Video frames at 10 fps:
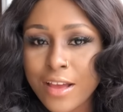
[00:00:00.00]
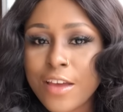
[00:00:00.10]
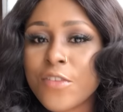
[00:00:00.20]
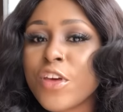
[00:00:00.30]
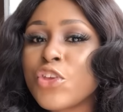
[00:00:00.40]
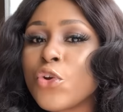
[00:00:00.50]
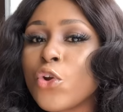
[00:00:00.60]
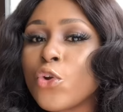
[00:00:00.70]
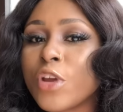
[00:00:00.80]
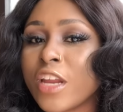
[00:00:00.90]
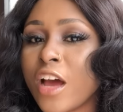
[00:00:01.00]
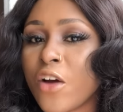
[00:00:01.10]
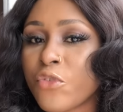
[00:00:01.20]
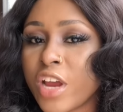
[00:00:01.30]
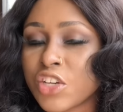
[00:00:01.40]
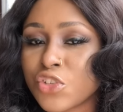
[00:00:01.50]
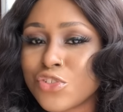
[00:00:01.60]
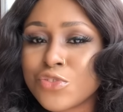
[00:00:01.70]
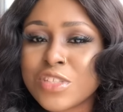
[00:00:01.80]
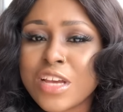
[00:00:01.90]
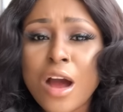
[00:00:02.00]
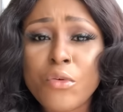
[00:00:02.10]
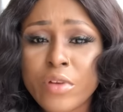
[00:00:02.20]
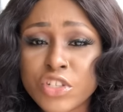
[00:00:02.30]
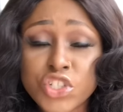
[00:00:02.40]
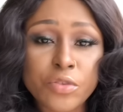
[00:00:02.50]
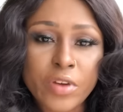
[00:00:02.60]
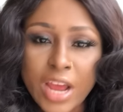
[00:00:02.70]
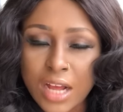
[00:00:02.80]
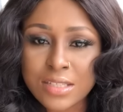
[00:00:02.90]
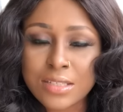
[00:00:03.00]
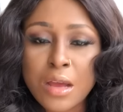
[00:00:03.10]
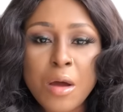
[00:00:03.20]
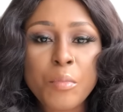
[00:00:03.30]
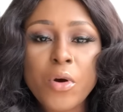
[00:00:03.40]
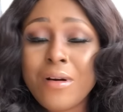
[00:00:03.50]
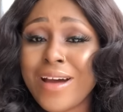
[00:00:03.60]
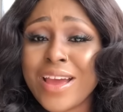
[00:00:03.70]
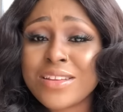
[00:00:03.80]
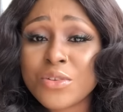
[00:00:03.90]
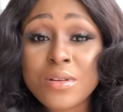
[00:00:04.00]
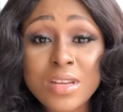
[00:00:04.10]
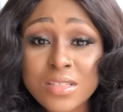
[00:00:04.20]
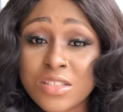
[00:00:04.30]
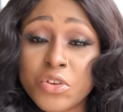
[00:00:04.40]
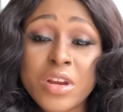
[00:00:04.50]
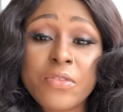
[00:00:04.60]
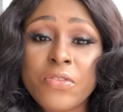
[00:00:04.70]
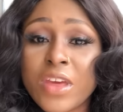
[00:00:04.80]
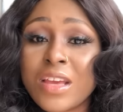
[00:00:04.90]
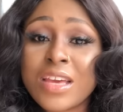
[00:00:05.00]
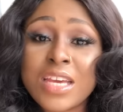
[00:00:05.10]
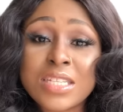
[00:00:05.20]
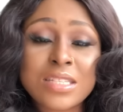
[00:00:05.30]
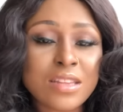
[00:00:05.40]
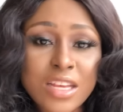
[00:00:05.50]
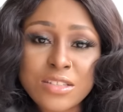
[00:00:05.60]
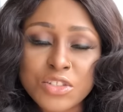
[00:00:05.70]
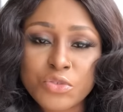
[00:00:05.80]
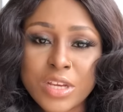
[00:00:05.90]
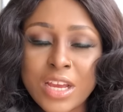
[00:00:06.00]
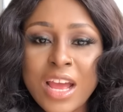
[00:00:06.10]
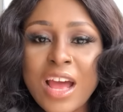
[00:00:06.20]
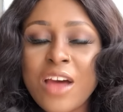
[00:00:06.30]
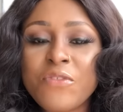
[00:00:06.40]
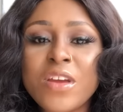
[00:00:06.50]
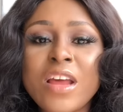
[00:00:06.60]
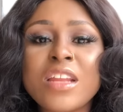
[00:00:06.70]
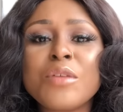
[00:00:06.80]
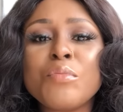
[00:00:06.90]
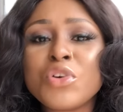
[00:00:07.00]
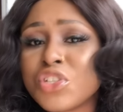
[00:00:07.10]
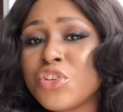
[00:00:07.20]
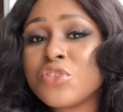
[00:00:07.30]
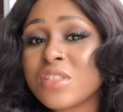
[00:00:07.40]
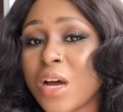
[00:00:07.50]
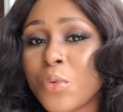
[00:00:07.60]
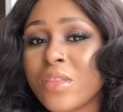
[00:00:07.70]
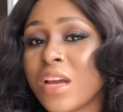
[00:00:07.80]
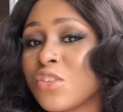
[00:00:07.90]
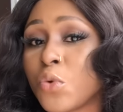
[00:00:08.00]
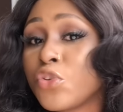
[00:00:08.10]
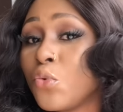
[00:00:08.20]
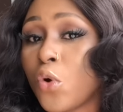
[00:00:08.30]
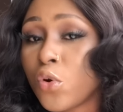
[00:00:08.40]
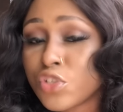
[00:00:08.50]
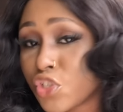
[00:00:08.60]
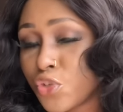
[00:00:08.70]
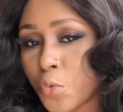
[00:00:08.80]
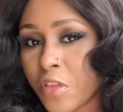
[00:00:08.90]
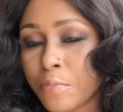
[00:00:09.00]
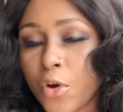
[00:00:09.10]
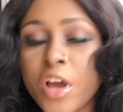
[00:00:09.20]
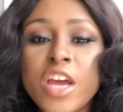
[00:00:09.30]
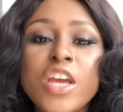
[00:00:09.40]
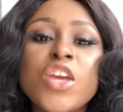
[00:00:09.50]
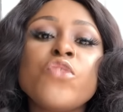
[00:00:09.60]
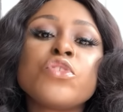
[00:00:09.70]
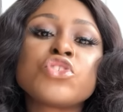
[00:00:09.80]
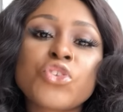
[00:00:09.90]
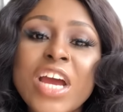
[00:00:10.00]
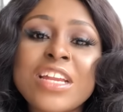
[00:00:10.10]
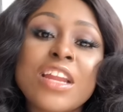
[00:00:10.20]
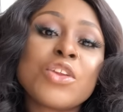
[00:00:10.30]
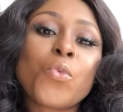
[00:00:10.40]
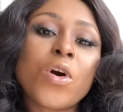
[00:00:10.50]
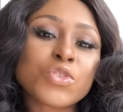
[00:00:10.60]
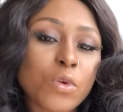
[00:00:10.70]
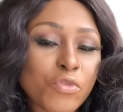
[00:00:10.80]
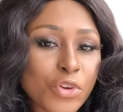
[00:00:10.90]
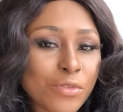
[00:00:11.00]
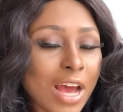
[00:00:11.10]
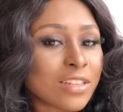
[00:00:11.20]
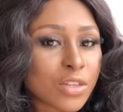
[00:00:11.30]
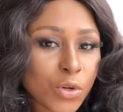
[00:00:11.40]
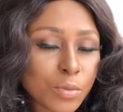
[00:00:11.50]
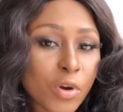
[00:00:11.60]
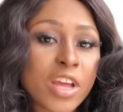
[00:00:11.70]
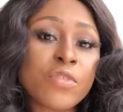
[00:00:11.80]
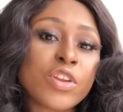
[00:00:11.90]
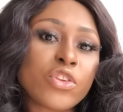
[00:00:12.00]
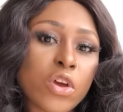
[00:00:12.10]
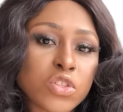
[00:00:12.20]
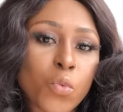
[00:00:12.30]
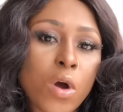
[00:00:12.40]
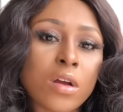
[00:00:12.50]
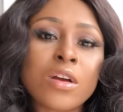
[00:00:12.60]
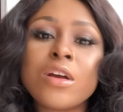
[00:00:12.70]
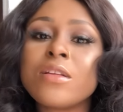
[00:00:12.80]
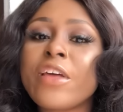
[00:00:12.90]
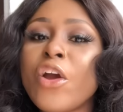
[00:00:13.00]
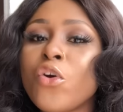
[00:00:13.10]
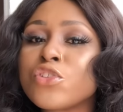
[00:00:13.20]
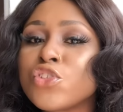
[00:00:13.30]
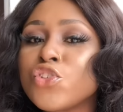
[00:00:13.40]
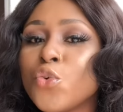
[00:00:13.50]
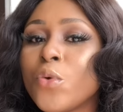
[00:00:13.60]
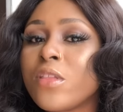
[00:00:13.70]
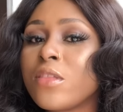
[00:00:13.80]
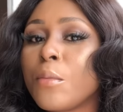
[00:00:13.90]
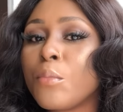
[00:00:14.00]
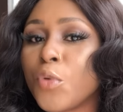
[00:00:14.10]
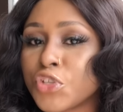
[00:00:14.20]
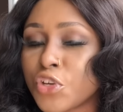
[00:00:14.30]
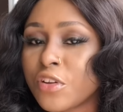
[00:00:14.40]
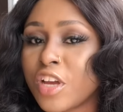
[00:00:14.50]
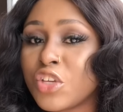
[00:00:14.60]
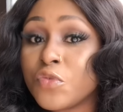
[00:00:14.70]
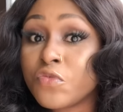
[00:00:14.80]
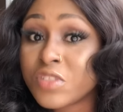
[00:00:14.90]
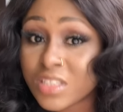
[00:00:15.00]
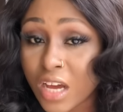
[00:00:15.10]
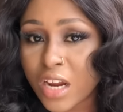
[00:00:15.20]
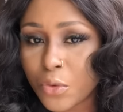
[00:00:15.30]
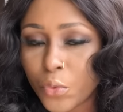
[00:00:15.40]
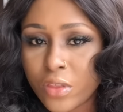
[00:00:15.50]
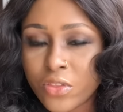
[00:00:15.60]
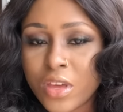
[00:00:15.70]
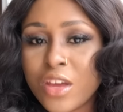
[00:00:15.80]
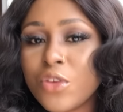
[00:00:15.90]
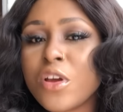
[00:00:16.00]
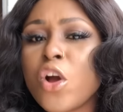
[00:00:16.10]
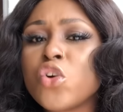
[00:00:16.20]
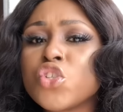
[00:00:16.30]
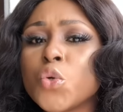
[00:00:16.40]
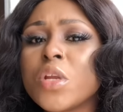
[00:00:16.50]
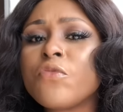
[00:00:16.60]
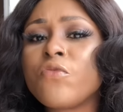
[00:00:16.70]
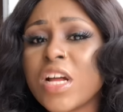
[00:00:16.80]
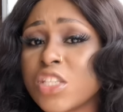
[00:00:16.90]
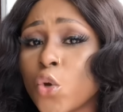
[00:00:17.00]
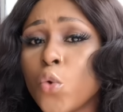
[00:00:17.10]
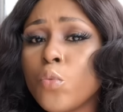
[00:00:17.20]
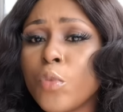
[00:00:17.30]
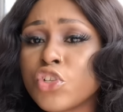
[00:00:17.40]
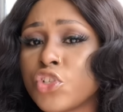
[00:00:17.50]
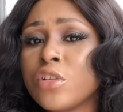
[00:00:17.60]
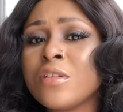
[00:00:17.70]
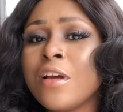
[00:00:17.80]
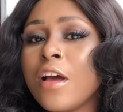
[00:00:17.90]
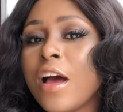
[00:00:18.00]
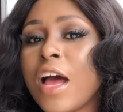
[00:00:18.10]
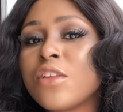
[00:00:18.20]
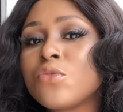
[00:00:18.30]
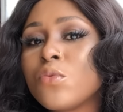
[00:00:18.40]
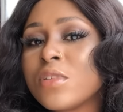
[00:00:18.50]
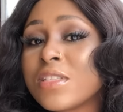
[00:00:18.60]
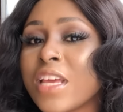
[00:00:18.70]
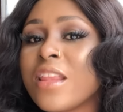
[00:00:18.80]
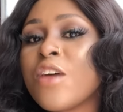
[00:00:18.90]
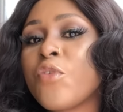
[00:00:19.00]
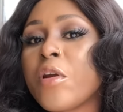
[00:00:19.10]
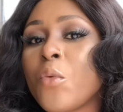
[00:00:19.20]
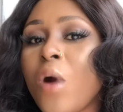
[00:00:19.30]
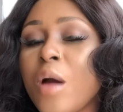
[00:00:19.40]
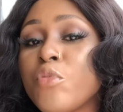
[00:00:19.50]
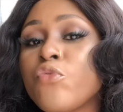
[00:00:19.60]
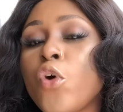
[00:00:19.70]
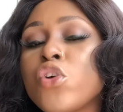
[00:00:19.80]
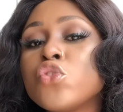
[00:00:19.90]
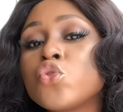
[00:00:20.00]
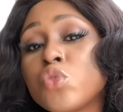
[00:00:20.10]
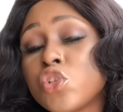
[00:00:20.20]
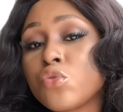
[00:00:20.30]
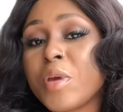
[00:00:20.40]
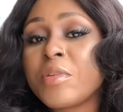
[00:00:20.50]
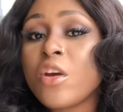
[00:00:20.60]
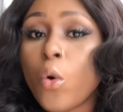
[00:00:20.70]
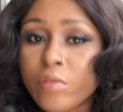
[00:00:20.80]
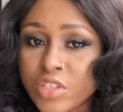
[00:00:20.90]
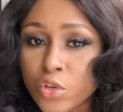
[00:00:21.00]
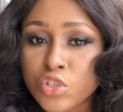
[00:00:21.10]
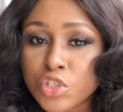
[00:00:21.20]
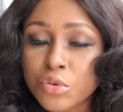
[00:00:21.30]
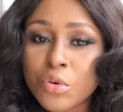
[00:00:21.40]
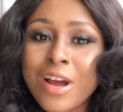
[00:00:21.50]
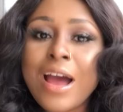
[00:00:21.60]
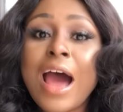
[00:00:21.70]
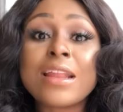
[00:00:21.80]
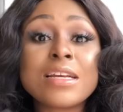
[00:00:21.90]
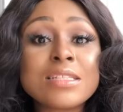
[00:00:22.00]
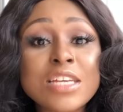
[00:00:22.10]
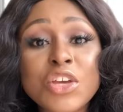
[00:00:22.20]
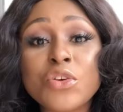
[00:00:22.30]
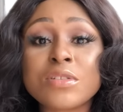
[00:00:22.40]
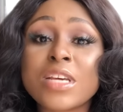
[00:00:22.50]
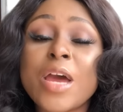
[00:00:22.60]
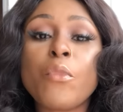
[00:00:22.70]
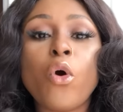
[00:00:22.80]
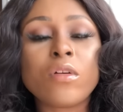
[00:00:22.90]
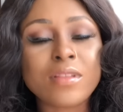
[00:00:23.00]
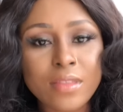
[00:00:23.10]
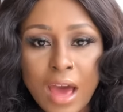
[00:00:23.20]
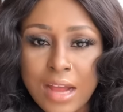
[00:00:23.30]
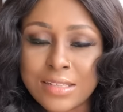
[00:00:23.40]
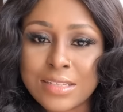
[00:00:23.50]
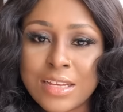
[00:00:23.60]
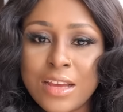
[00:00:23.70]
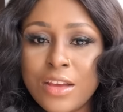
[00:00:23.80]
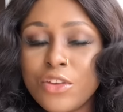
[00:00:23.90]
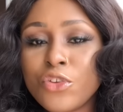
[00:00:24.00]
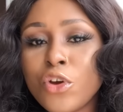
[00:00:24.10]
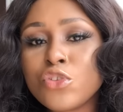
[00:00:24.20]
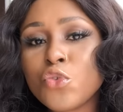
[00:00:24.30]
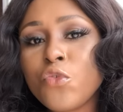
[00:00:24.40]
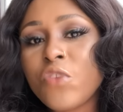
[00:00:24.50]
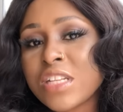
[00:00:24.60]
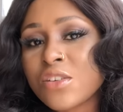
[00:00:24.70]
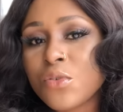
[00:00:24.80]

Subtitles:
Then you're looking at her reactions to see how she reacts. But I don't necessarily think it's necessary. I feel that the motion you start with, that is what you will continue with. But if you try it and it works well for you, that's good. But if it doesn't work, then continue with the motion that you've started with. You can continue with vertical motion and stay there for a while before you switch to maybe horizontal, and then take your time on that. You don't do vertical,